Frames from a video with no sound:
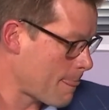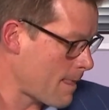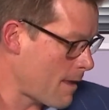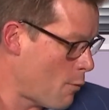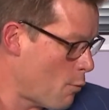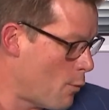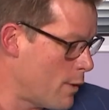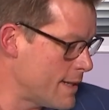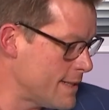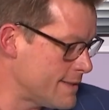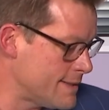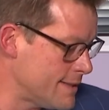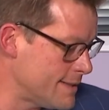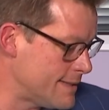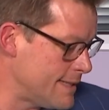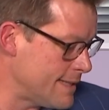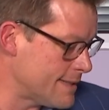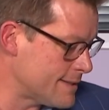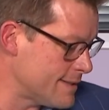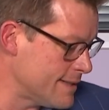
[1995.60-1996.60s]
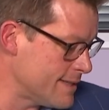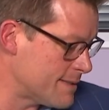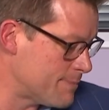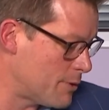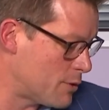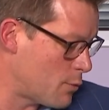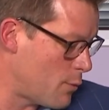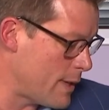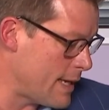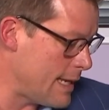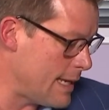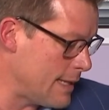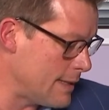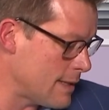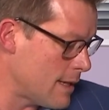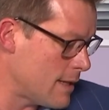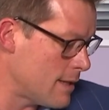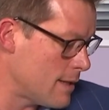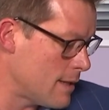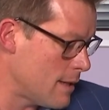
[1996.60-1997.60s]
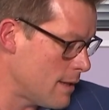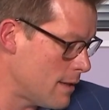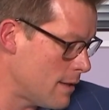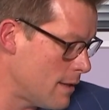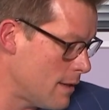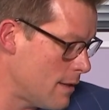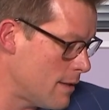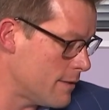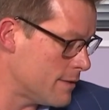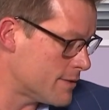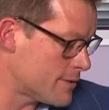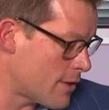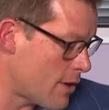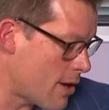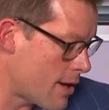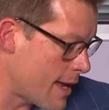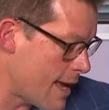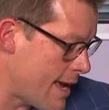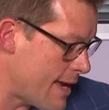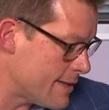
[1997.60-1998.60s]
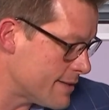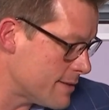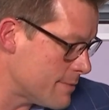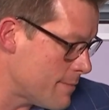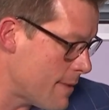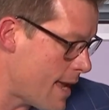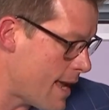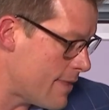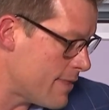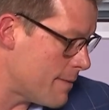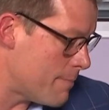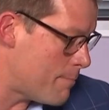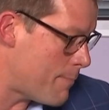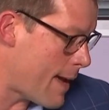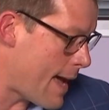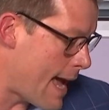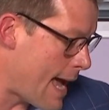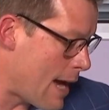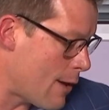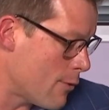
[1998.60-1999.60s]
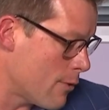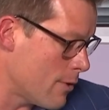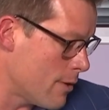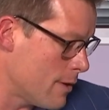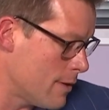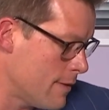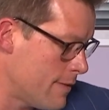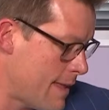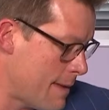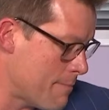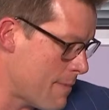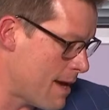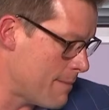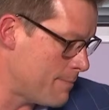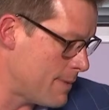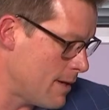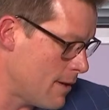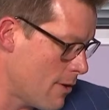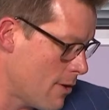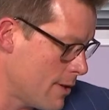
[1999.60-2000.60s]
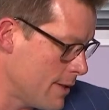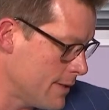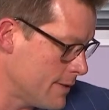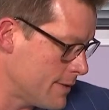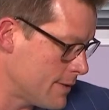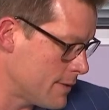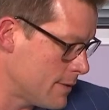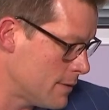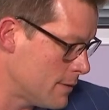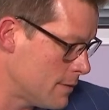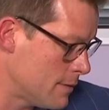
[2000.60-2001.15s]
What is the distance between the sargassum and the power that might be harnessed?